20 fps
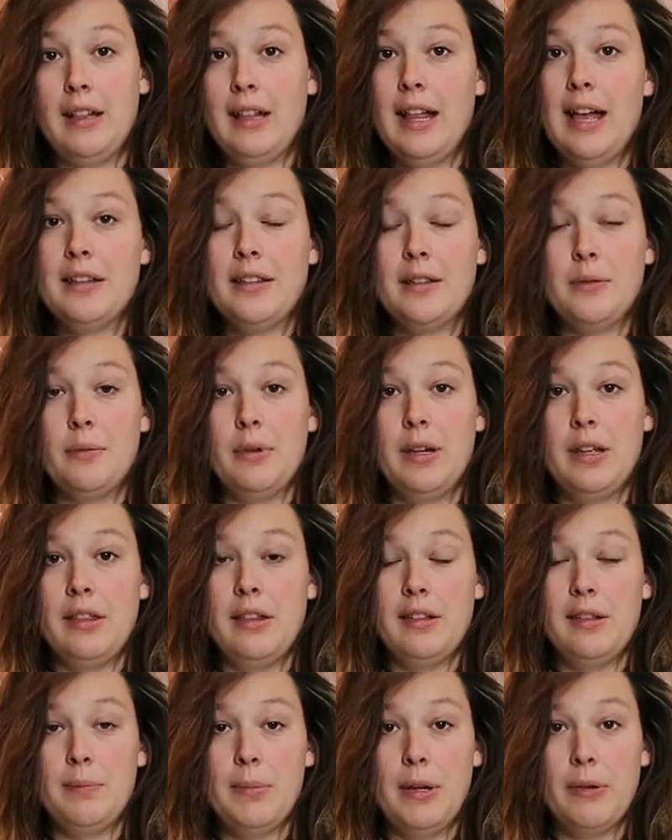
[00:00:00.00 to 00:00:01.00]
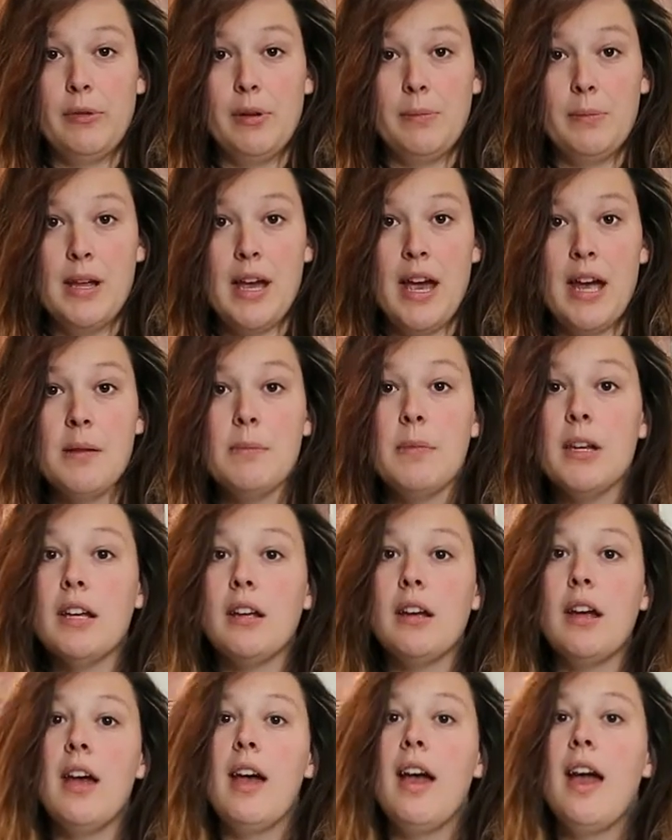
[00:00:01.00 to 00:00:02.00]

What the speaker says: glass with this big one behind me.